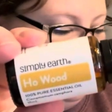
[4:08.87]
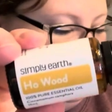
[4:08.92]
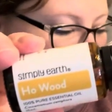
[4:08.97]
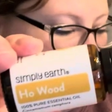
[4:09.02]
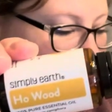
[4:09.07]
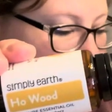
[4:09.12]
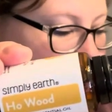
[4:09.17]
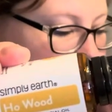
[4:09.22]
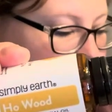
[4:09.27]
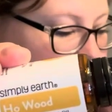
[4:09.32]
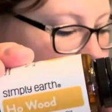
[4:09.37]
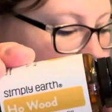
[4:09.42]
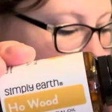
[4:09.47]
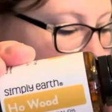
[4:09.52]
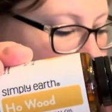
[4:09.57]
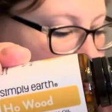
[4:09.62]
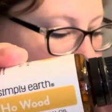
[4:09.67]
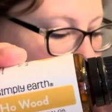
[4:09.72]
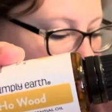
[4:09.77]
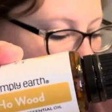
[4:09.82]
I think
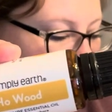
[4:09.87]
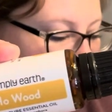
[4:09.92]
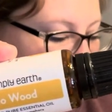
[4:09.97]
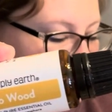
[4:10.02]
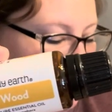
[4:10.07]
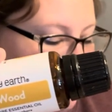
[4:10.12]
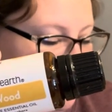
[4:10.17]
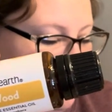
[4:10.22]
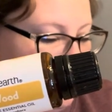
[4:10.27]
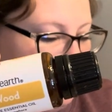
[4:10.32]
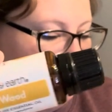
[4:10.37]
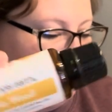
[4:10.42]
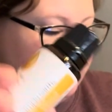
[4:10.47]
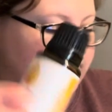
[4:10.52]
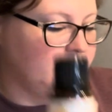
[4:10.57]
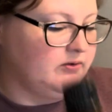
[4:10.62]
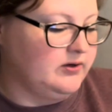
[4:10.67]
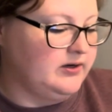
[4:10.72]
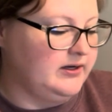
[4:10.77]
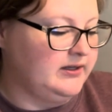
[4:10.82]
I have smelled that one
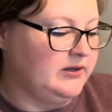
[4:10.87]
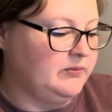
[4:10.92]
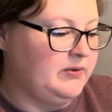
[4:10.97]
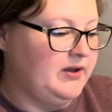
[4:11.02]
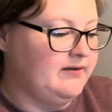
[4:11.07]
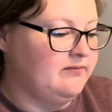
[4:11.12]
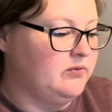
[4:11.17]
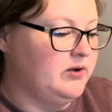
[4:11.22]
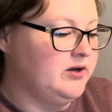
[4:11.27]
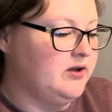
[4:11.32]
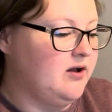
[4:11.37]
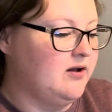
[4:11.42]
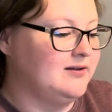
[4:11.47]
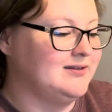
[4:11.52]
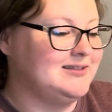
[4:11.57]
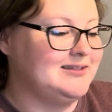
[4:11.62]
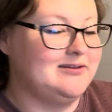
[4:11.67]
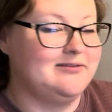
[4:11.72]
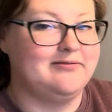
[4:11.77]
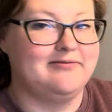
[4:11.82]
before. And then we have one called
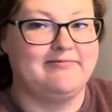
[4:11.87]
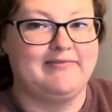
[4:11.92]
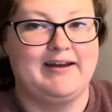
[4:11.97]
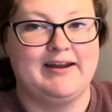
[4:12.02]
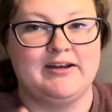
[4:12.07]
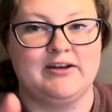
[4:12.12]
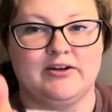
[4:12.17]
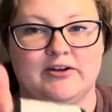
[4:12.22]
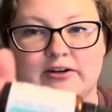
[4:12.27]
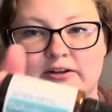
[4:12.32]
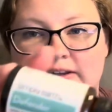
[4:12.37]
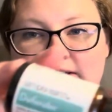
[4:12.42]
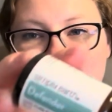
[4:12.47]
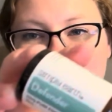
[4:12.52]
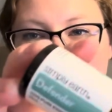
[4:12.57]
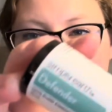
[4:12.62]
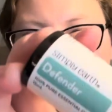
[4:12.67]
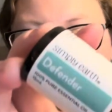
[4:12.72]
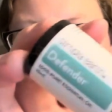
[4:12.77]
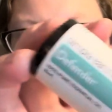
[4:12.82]
Defender. This
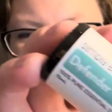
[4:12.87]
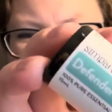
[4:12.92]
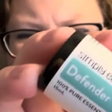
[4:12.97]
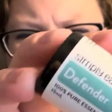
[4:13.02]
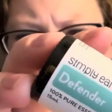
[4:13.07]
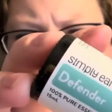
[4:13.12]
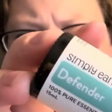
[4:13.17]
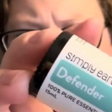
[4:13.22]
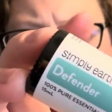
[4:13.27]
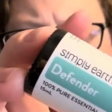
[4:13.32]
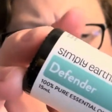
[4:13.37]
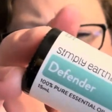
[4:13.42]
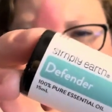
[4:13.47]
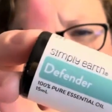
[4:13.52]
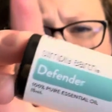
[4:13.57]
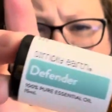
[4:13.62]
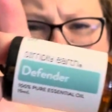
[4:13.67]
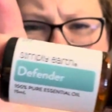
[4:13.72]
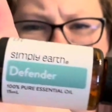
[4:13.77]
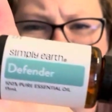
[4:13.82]
is one of their
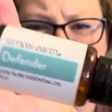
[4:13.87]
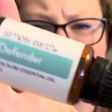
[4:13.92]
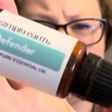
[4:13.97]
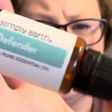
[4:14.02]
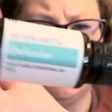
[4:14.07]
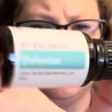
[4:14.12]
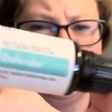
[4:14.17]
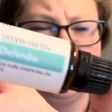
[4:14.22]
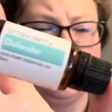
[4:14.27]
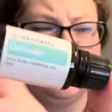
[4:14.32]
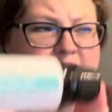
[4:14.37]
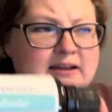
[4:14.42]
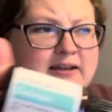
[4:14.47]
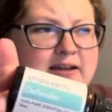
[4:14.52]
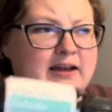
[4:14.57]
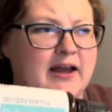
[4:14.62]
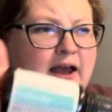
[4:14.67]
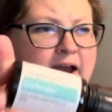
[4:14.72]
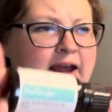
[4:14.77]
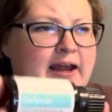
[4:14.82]
blends.
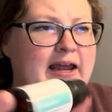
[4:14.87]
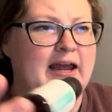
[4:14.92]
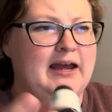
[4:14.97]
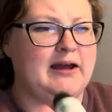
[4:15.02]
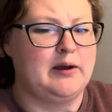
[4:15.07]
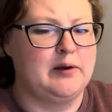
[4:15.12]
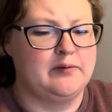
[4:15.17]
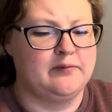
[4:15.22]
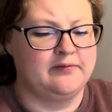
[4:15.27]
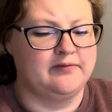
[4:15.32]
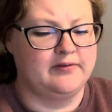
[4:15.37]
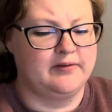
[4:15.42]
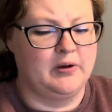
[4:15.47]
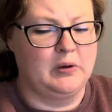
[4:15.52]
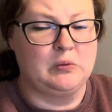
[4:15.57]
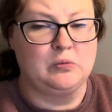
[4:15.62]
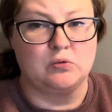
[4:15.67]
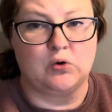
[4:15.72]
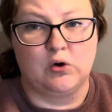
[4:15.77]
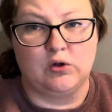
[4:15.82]
I have a
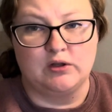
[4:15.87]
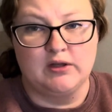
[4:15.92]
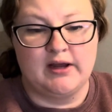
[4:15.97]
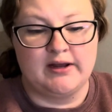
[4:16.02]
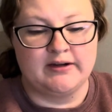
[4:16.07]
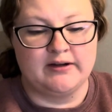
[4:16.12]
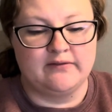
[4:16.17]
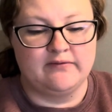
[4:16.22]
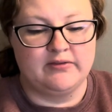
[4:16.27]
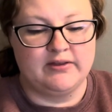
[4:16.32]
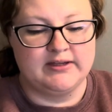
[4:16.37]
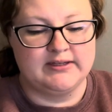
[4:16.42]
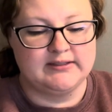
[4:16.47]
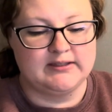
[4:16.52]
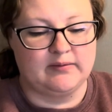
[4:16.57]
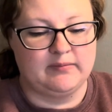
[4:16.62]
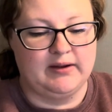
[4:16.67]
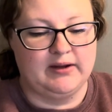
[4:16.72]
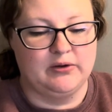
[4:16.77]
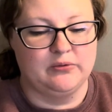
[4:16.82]
roll-on of this. I
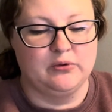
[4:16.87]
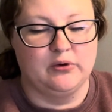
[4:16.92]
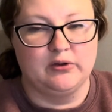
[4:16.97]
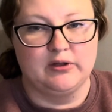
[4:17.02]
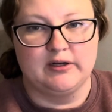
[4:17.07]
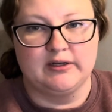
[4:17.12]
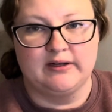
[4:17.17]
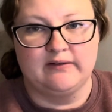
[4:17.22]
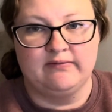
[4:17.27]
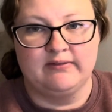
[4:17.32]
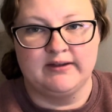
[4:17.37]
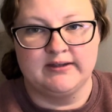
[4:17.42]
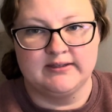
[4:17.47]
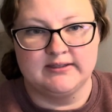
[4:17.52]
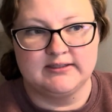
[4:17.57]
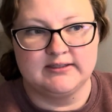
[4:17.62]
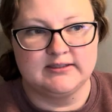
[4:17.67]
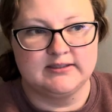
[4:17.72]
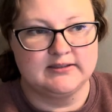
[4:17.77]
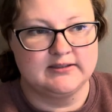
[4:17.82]
made a roll-on of
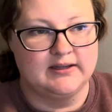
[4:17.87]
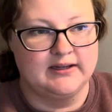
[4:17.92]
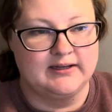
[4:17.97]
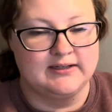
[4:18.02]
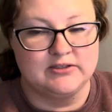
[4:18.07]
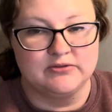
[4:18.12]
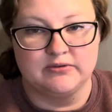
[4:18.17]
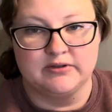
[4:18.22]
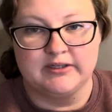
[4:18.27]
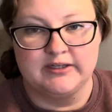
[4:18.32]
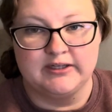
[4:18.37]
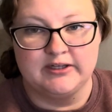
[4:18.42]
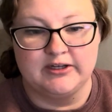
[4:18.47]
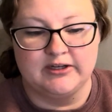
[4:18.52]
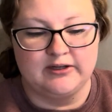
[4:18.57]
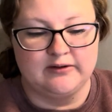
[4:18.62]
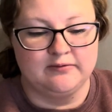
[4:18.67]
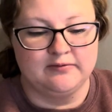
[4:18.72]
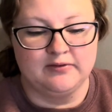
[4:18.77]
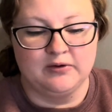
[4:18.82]
this. It's really
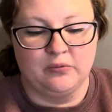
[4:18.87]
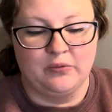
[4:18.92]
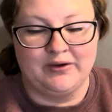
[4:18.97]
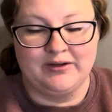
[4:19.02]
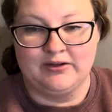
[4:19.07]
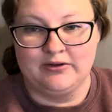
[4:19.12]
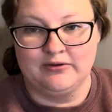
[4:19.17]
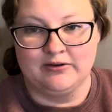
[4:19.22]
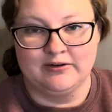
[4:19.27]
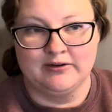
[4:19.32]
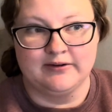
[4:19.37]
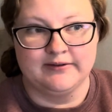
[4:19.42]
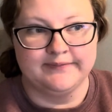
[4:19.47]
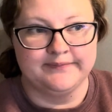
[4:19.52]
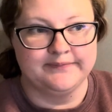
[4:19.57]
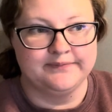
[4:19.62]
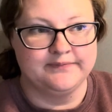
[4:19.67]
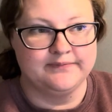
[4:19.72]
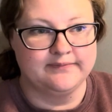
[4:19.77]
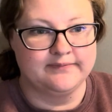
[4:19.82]
good for when you're
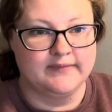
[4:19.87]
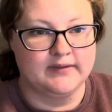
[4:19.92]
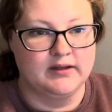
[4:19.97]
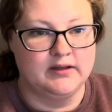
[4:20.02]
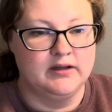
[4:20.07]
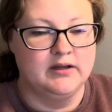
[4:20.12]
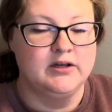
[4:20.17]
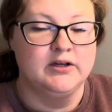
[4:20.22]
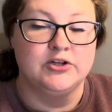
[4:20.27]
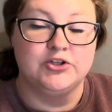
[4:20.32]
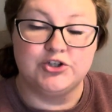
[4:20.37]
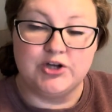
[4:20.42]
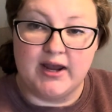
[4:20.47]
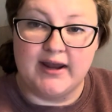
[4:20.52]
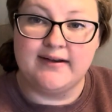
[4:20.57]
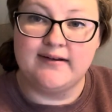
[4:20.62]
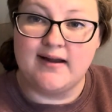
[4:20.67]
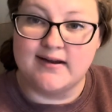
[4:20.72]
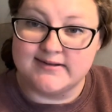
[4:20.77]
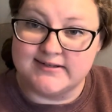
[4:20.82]

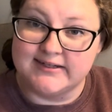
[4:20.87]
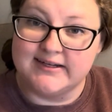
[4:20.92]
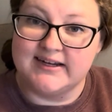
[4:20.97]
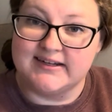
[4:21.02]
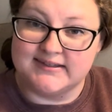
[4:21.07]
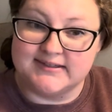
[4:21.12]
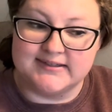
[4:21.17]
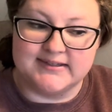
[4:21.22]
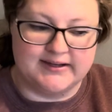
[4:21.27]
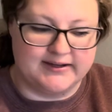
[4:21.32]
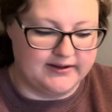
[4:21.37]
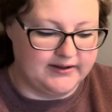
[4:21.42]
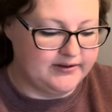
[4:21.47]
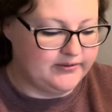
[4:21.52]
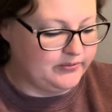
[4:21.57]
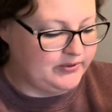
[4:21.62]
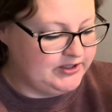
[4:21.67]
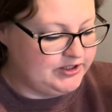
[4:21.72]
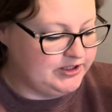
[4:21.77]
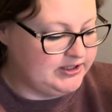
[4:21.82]
trying not to get sick,
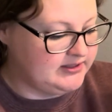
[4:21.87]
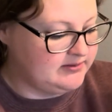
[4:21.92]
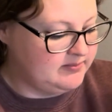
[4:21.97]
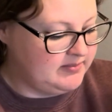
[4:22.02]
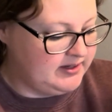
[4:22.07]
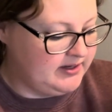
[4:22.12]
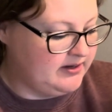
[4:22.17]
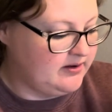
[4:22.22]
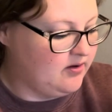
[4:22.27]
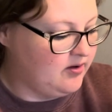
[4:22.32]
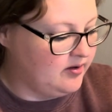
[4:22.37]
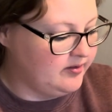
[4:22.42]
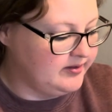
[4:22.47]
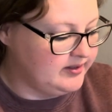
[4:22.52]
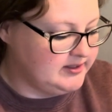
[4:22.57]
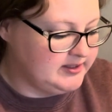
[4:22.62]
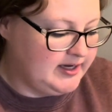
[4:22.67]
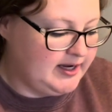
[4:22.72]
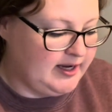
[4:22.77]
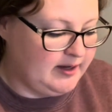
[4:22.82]
which is me all the
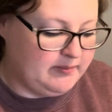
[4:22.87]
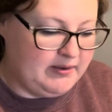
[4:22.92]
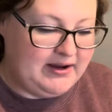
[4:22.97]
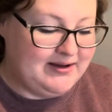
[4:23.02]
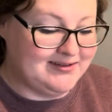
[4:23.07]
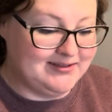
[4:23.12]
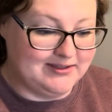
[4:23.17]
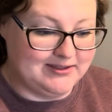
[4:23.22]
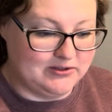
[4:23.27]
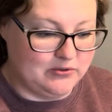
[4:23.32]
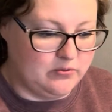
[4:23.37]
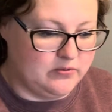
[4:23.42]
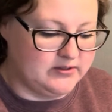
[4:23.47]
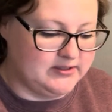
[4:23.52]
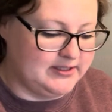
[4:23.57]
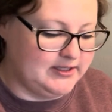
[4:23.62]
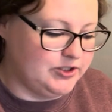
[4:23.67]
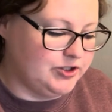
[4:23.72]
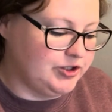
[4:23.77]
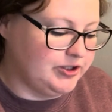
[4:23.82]
time as a school
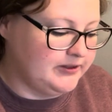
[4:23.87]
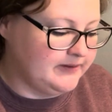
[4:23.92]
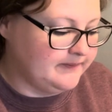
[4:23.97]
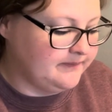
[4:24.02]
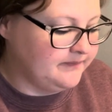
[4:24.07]
teacher.